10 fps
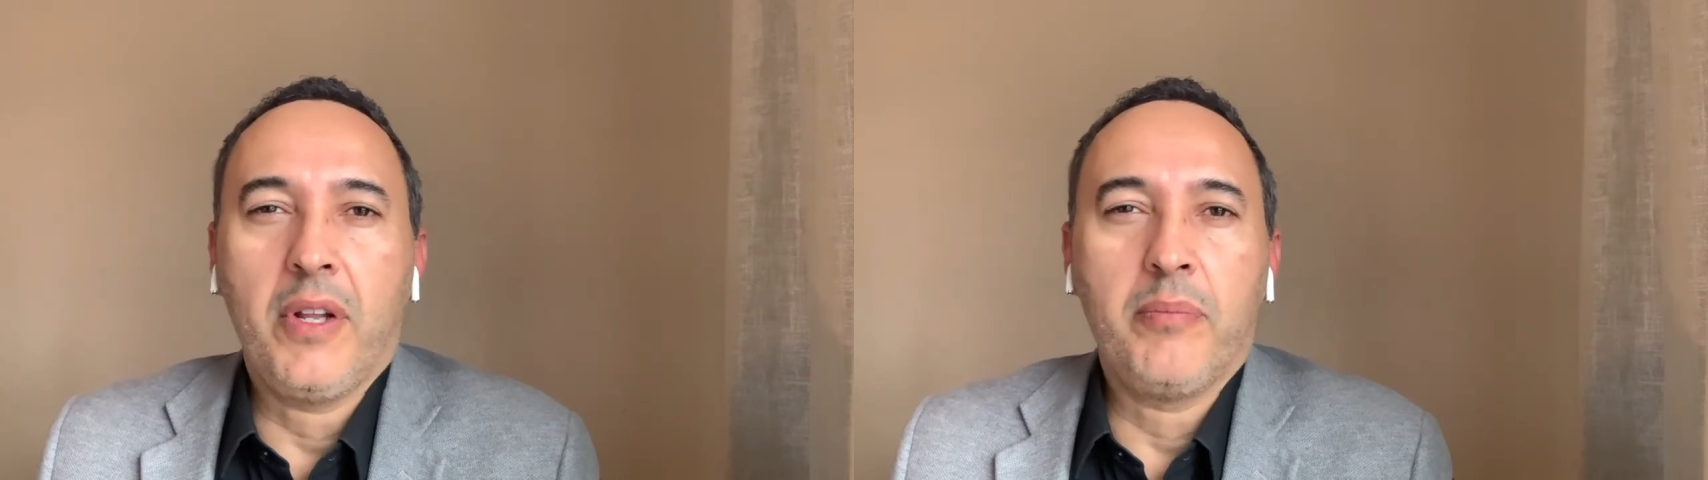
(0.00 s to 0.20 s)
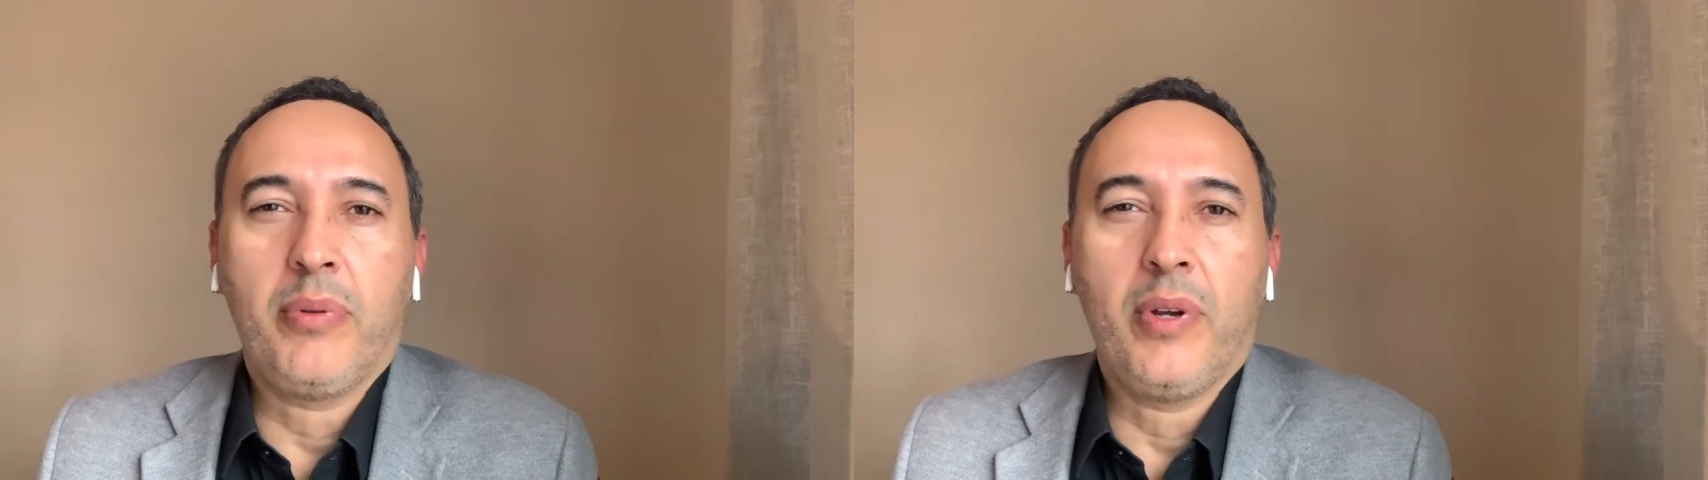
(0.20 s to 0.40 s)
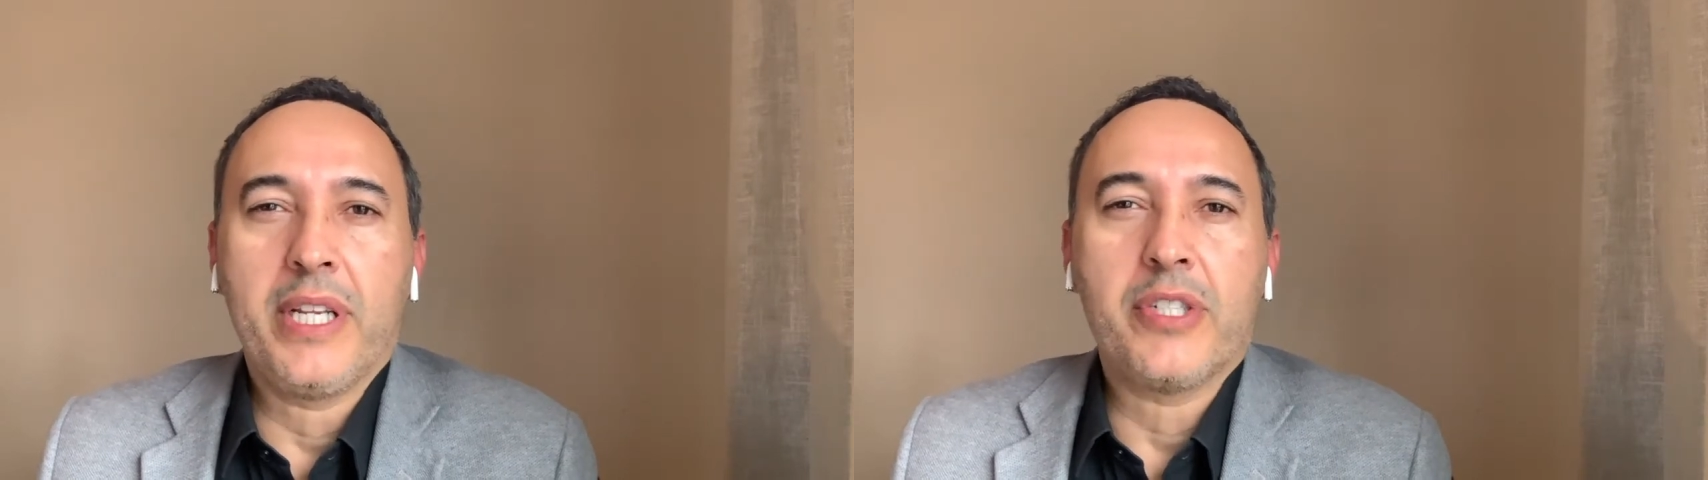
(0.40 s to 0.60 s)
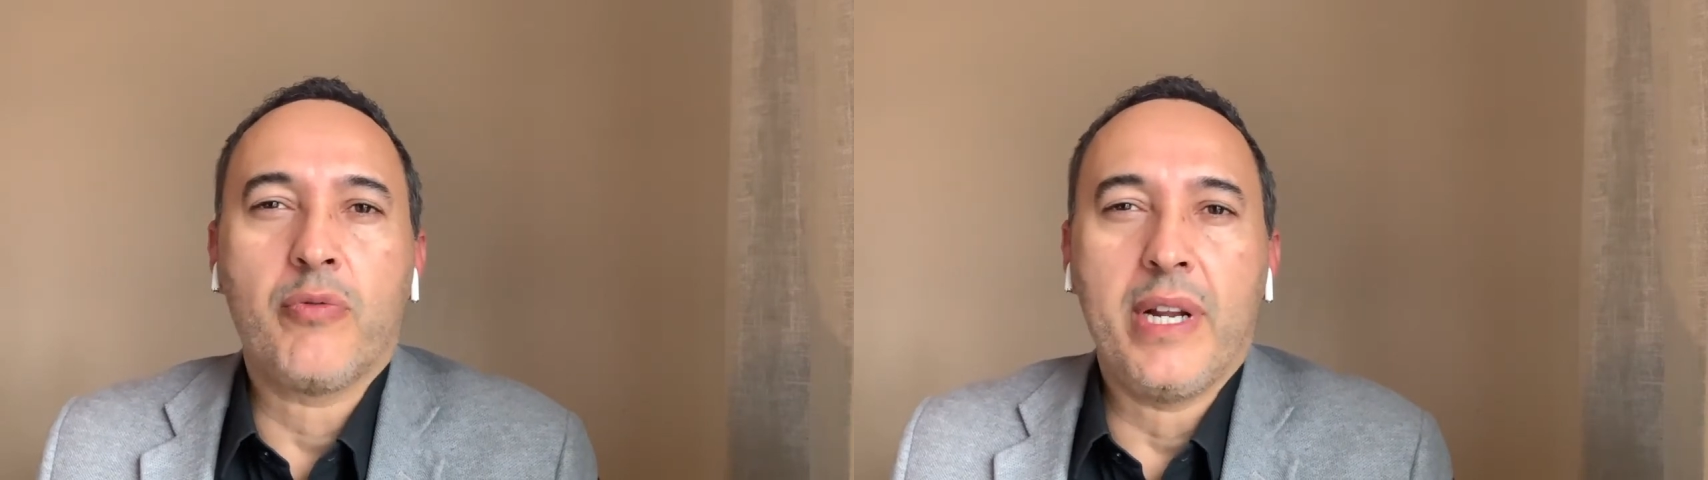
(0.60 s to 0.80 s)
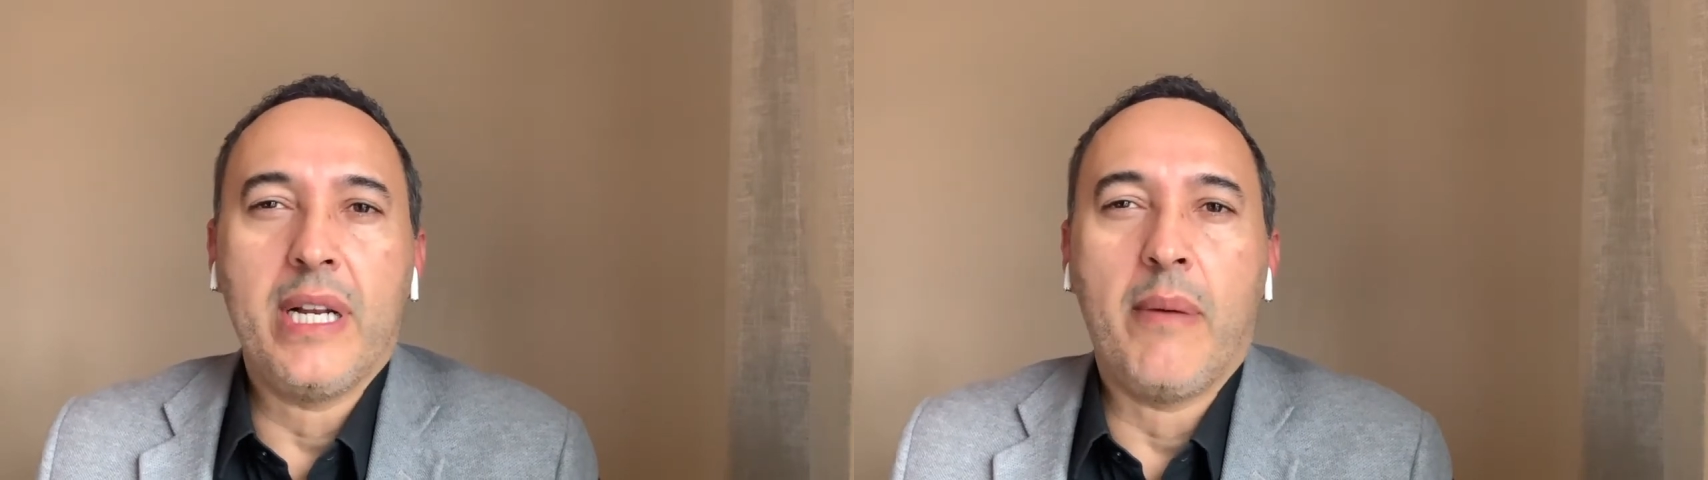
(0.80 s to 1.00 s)
employees
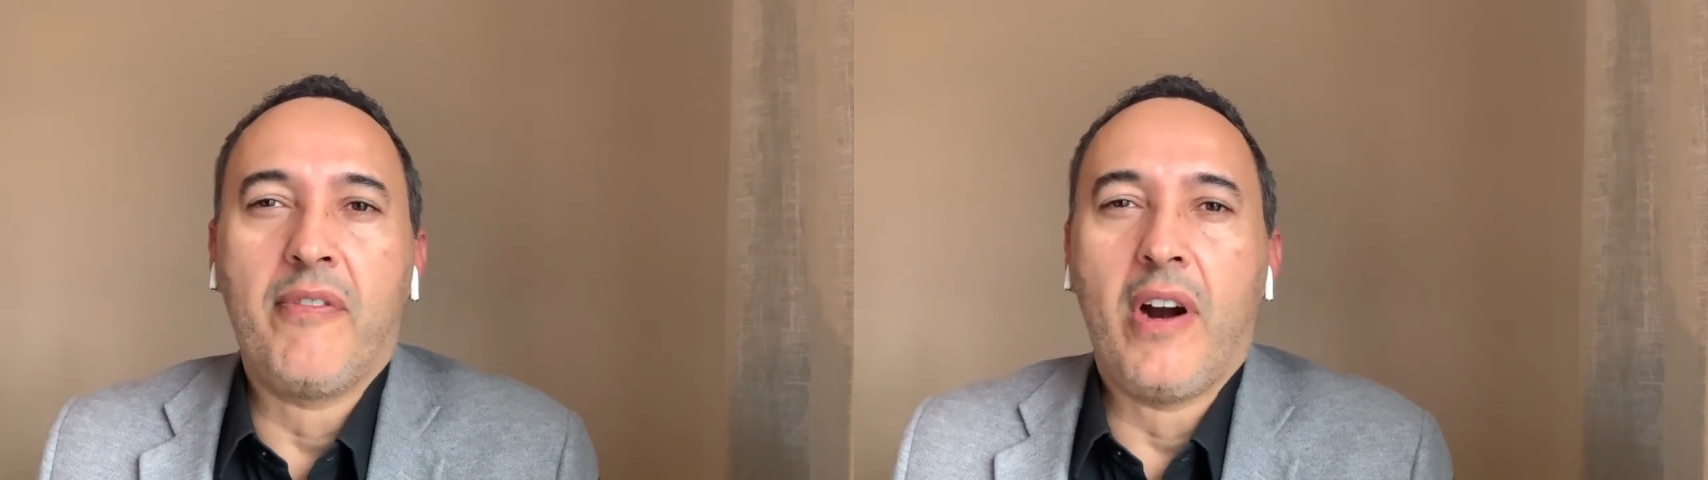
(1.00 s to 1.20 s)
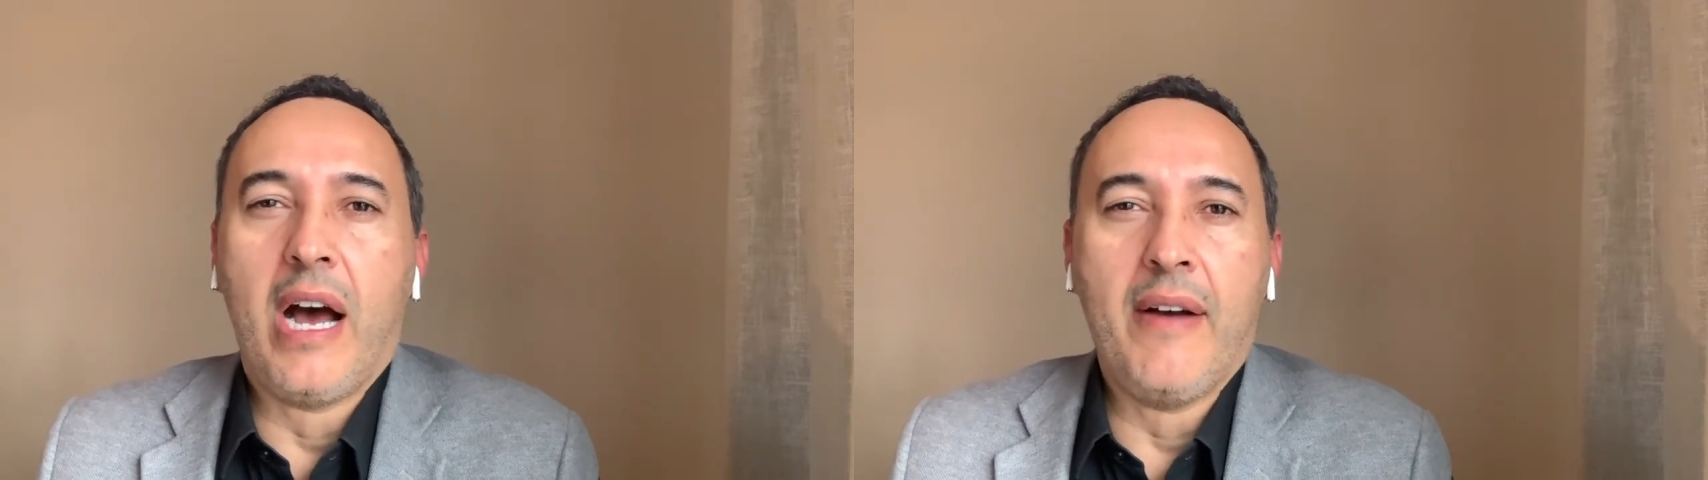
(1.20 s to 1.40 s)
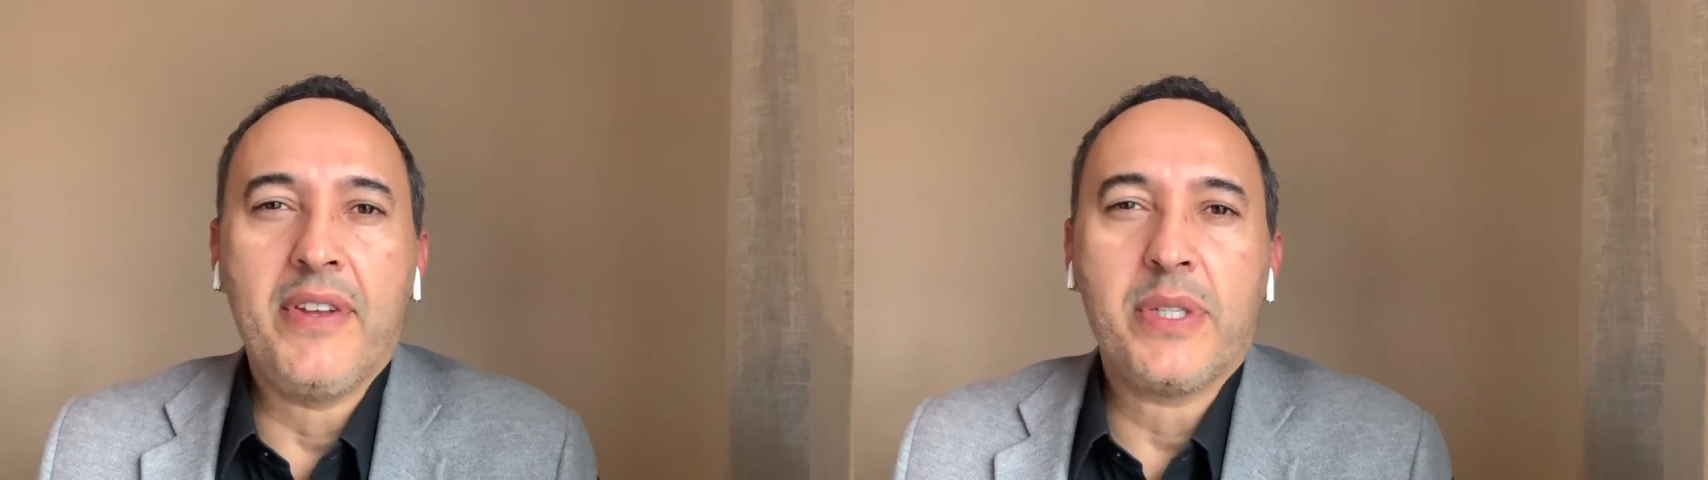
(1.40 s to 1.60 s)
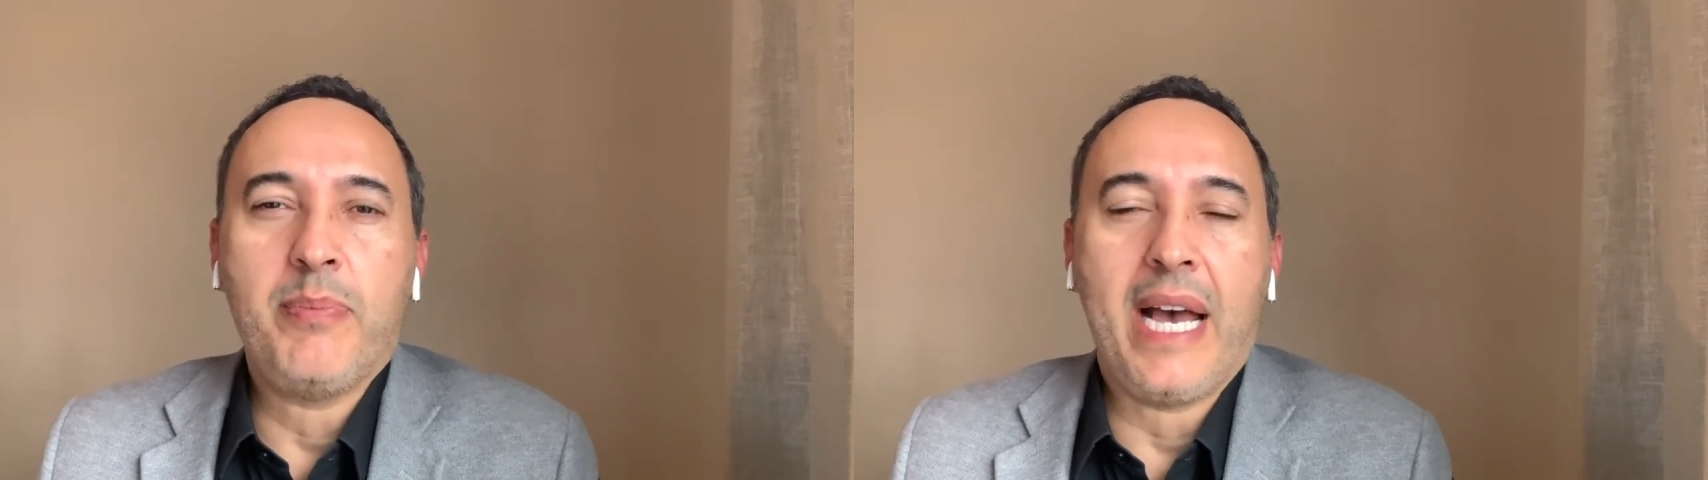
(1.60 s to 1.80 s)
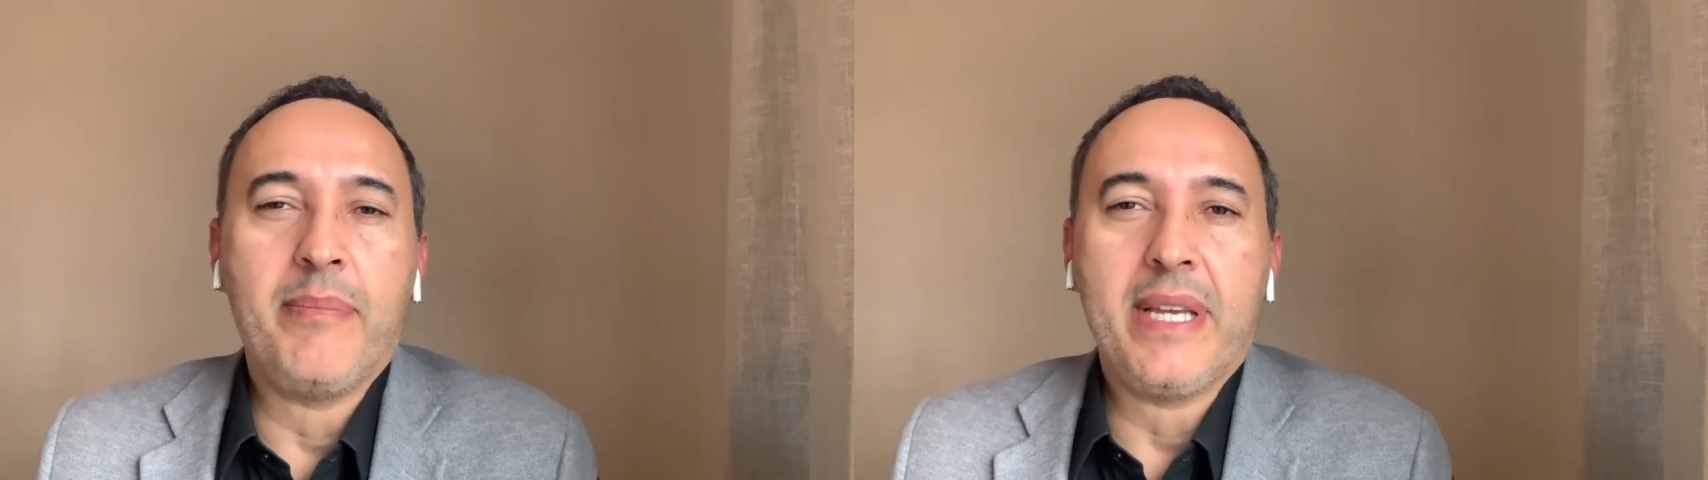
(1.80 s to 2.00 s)
written up for obvious bad